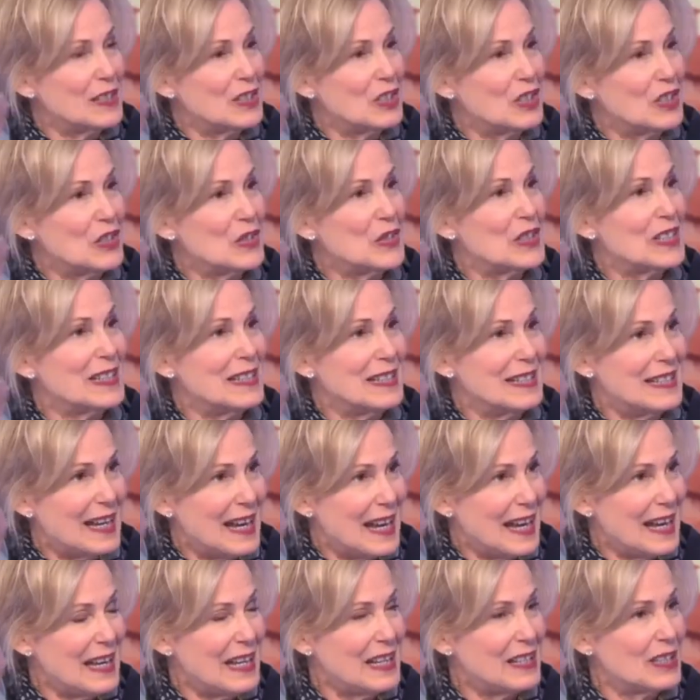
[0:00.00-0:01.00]
do
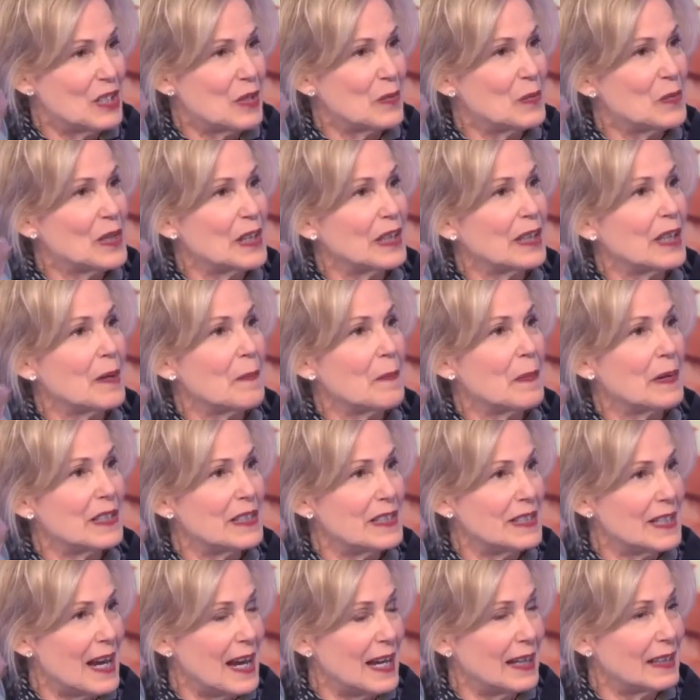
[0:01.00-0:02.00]
today to really
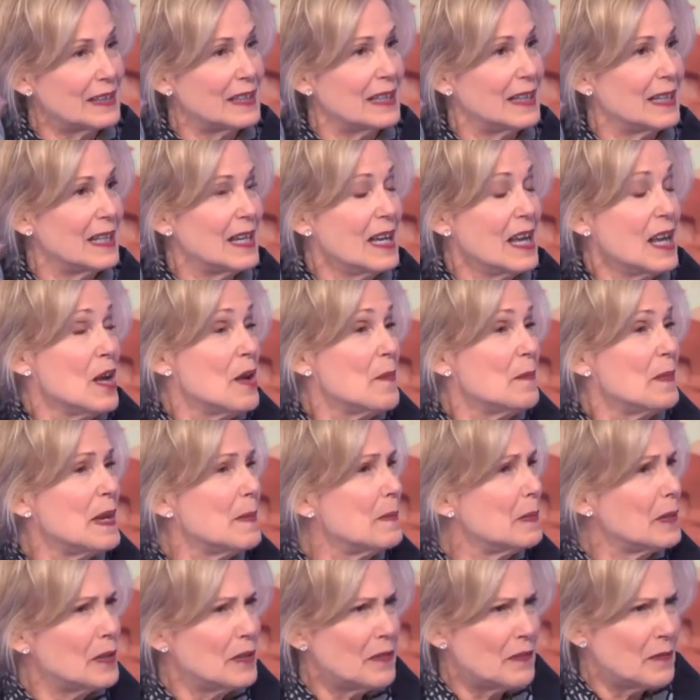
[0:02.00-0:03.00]
protect the
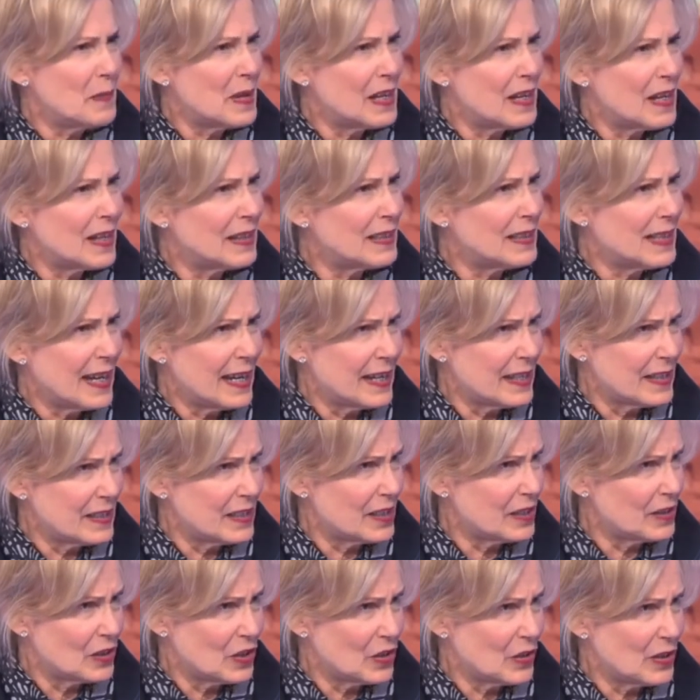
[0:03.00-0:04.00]
people who have been on
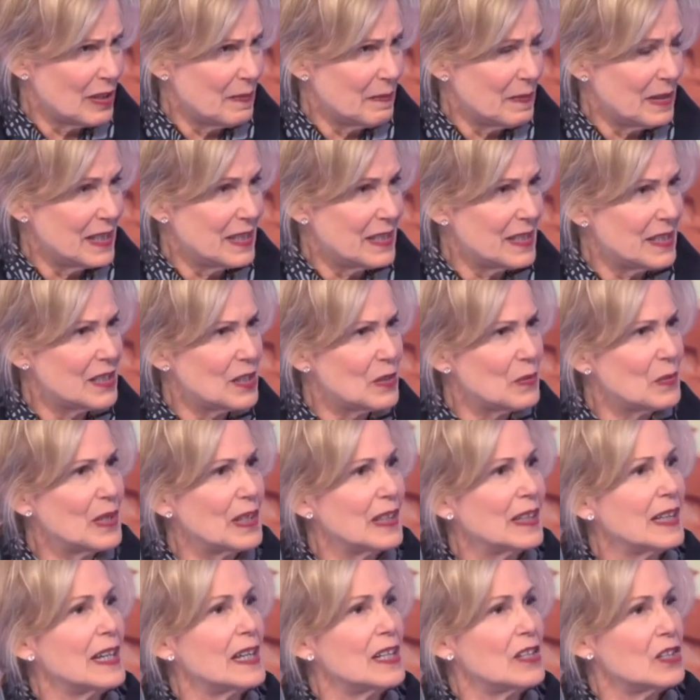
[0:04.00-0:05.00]
cancer treatments, to
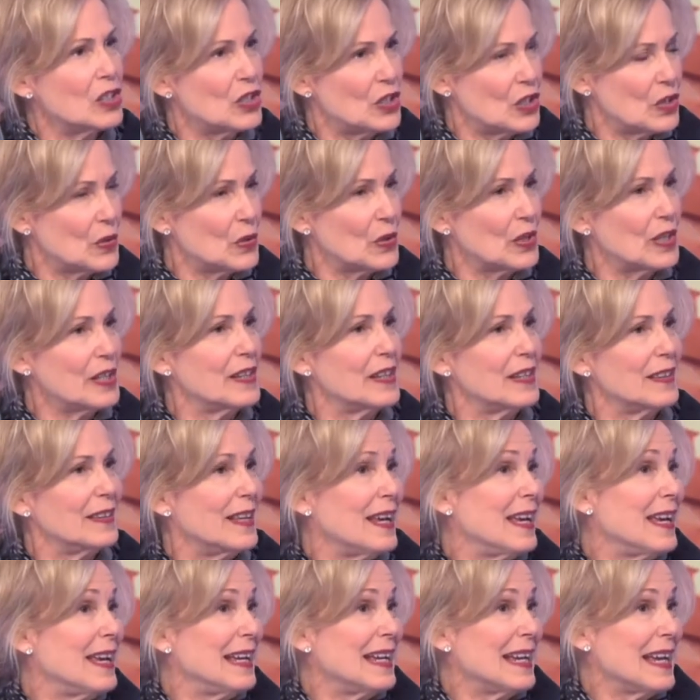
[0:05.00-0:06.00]
really ensure that
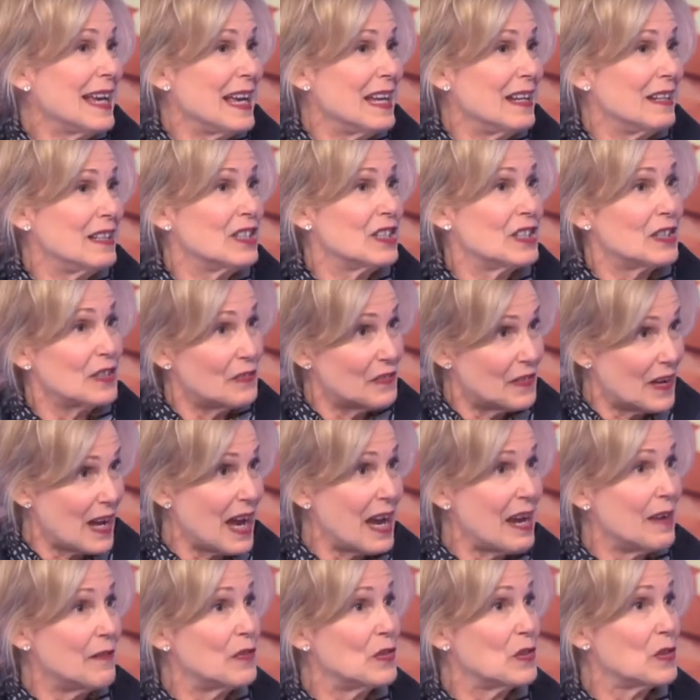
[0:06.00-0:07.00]
they can
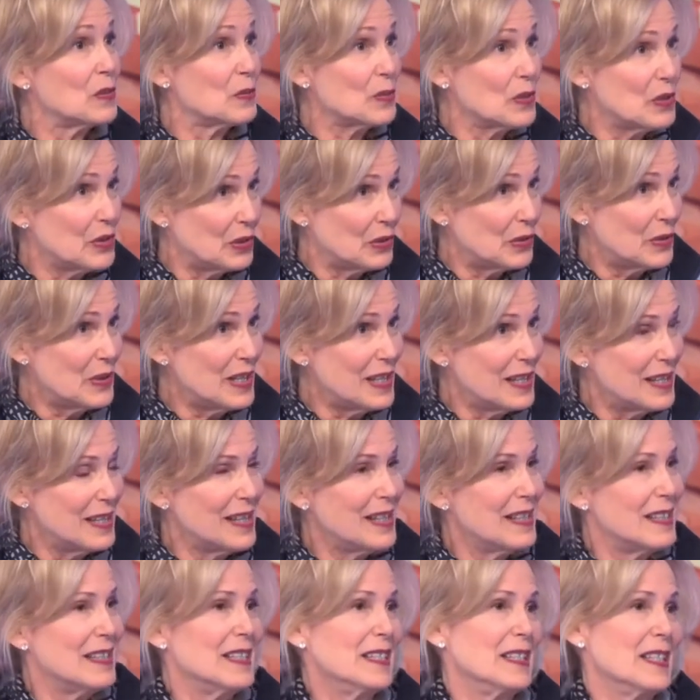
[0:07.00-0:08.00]
survive through
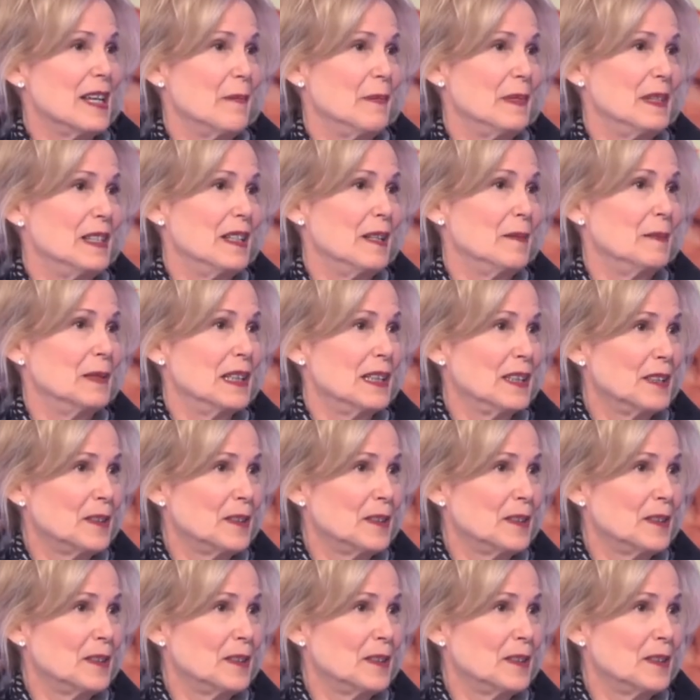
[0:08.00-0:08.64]
this epidemic.